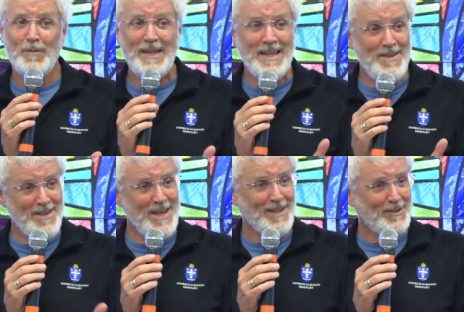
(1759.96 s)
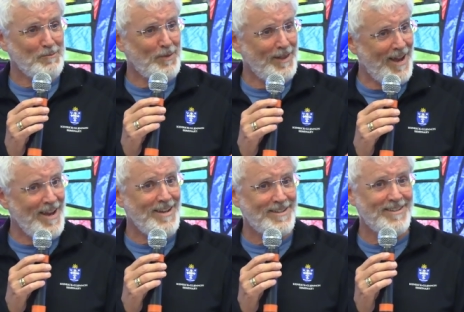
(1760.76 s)
In this
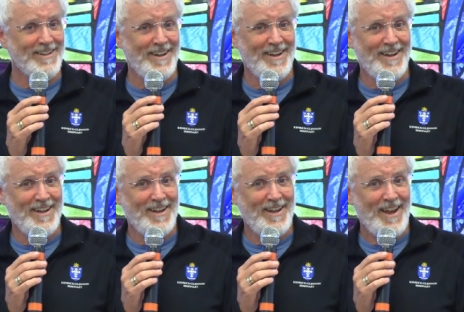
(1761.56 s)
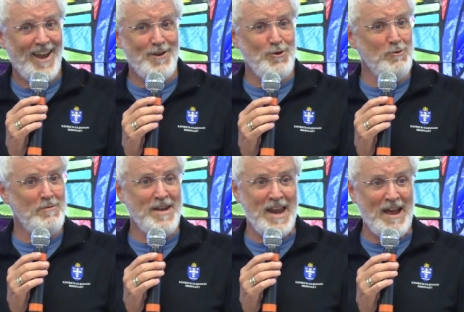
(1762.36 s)
place? And you
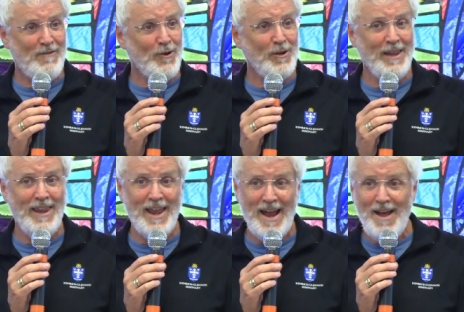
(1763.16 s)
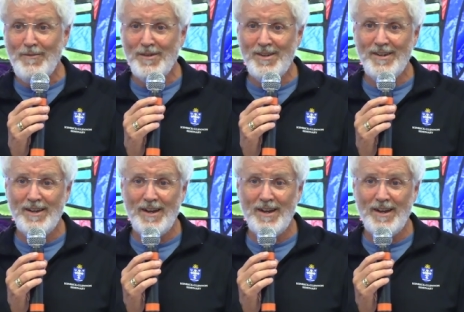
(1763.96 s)
never left?